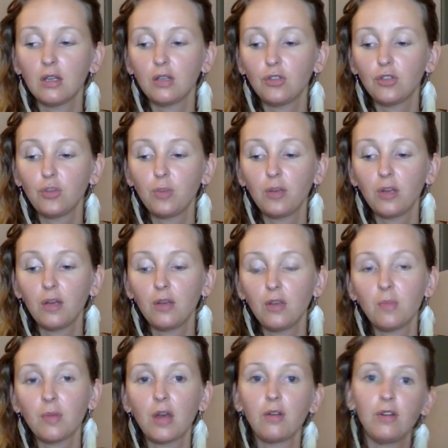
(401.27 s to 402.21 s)
Jupiter,
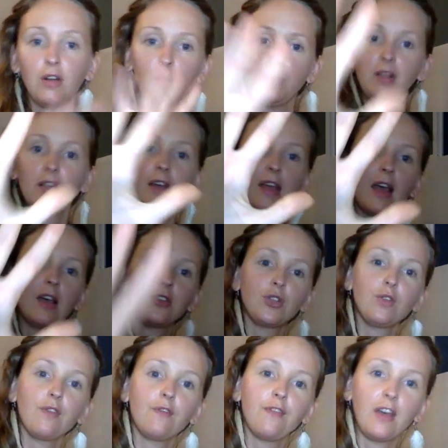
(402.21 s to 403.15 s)
you might already be like, hand
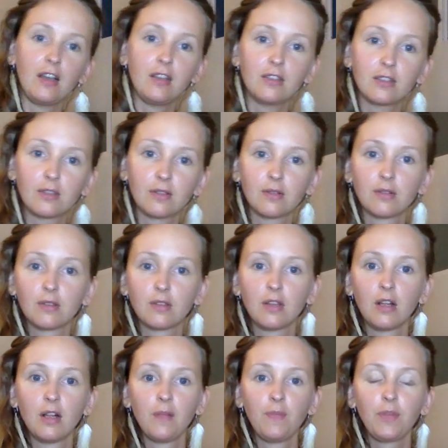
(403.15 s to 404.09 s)
to the face.
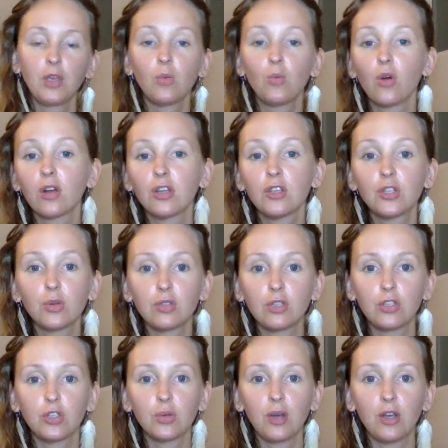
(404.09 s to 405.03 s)
You walk into a
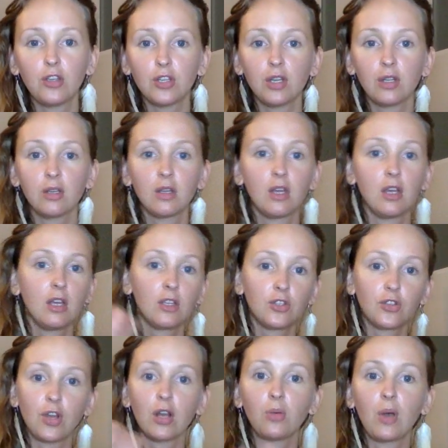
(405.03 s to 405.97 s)
situation,
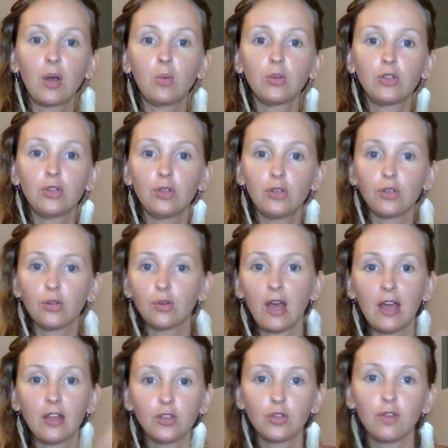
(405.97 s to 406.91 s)
straight away what do?
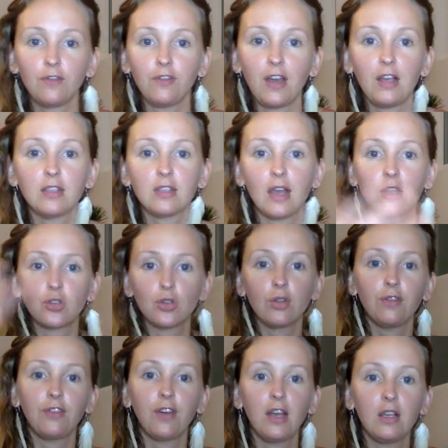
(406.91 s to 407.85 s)
Hand to the face, hand to
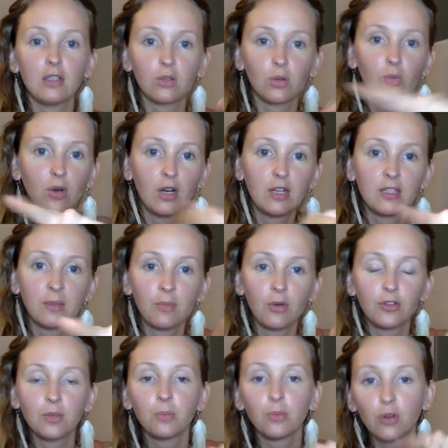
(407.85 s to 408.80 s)
the face. Where is the
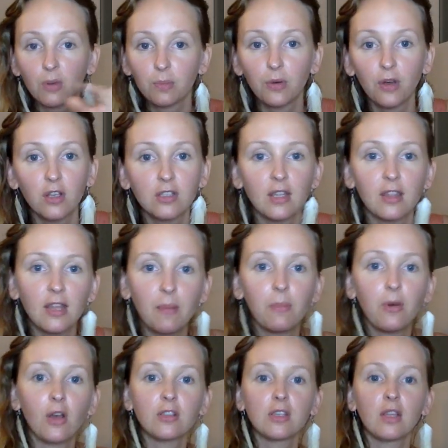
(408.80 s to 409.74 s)
most important person? That
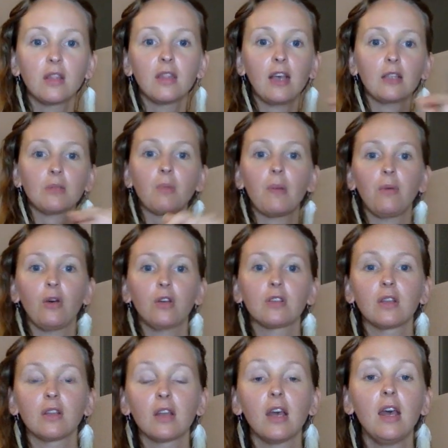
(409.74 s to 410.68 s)
person, that's my
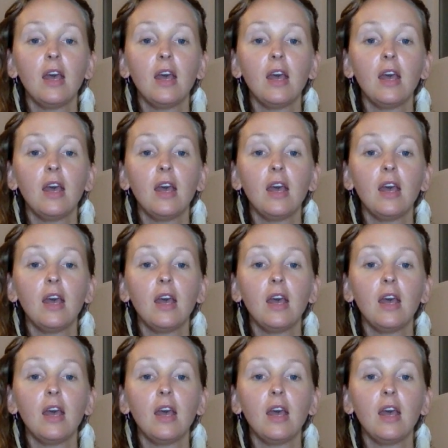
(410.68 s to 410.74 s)
person.